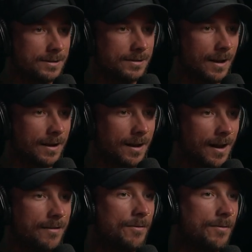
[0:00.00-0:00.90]
Yeah. Like
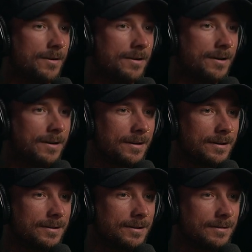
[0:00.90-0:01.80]
everyone
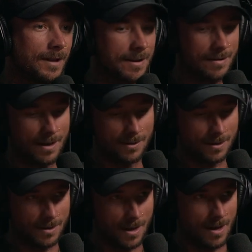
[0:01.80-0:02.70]
like they look
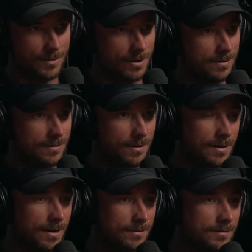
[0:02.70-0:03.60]
at the camera and
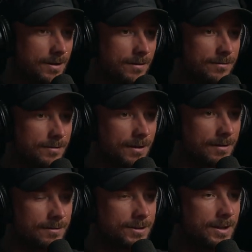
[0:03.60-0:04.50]
they you know like
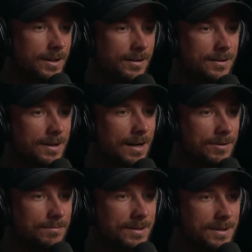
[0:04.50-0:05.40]
oh shit like this guy
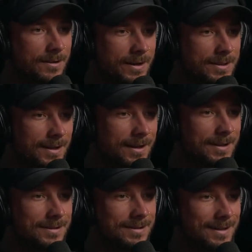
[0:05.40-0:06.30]
must be serious like yeah,
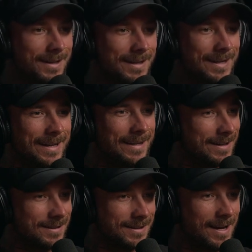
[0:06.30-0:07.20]
it's the optics
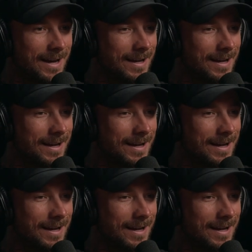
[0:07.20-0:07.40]
for sure yeah.